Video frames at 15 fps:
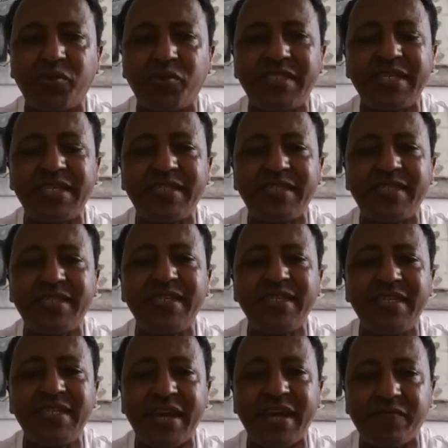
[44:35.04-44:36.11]
the
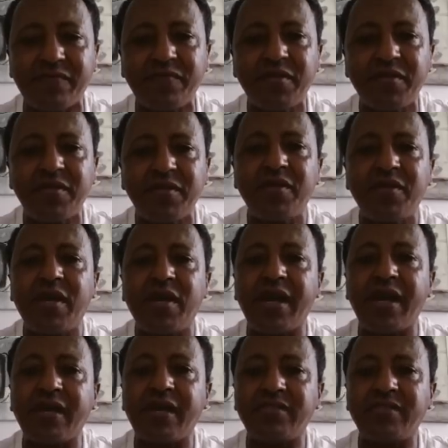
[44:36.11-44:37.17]
TDF and
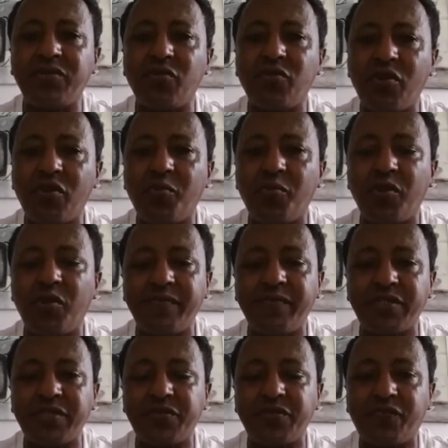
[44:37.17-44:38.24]
the Oromo Liberation
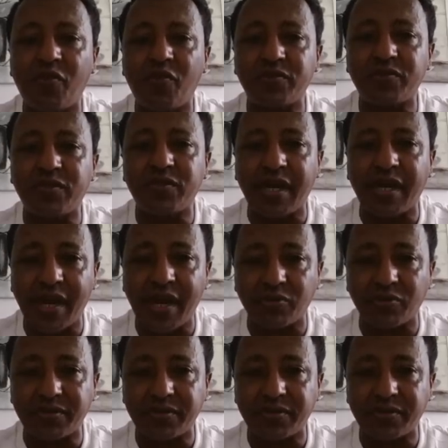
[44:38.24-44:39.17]
Front announced,